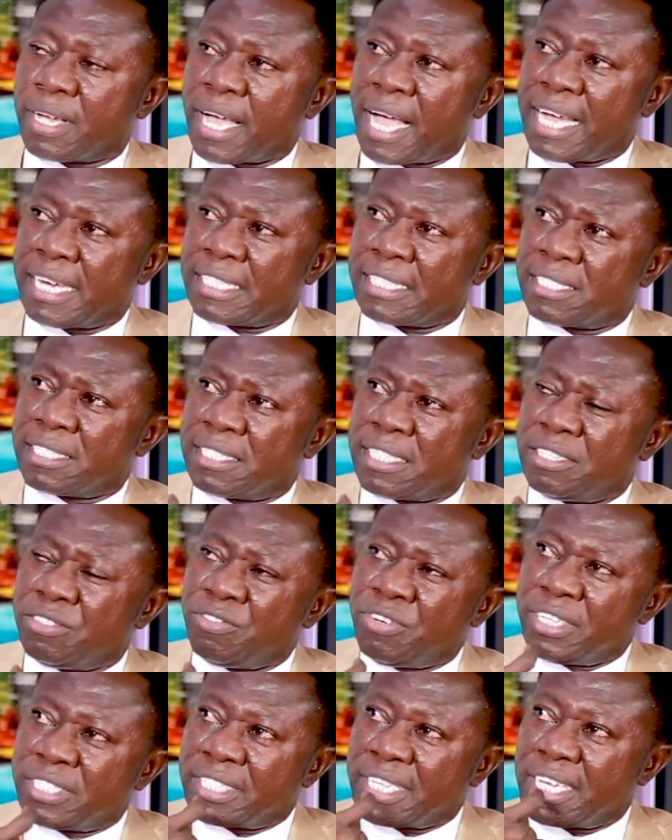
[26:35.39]
had
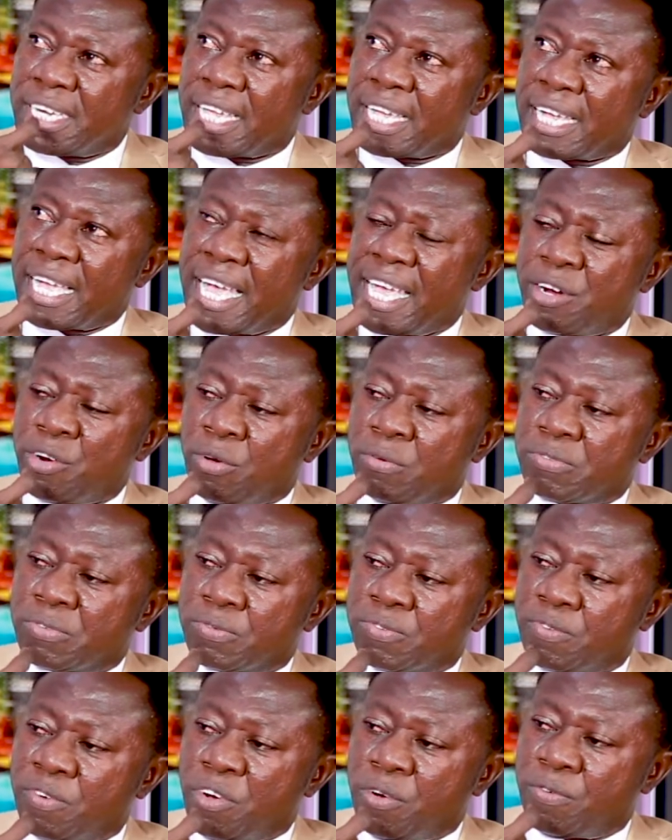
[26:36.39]
generated a kind of,
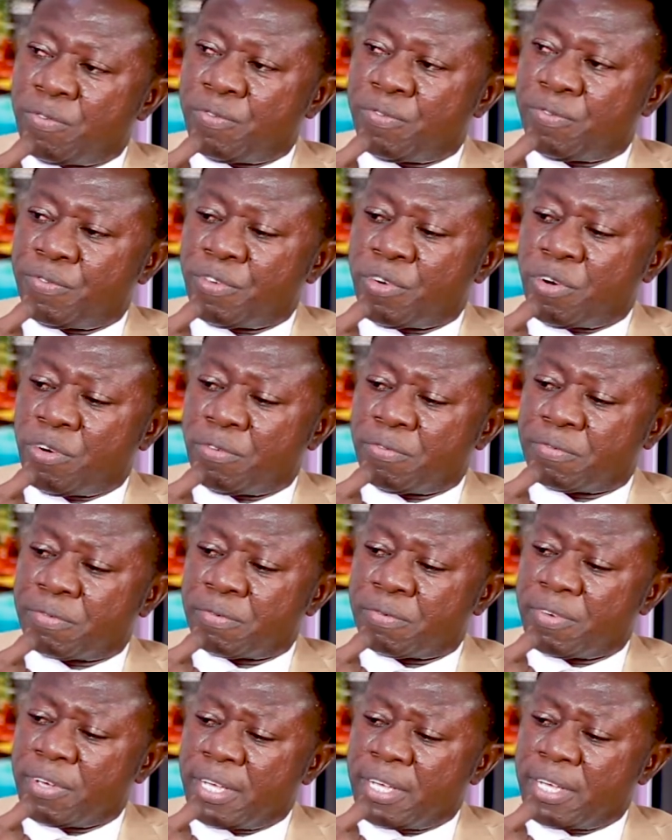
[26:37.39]
of, of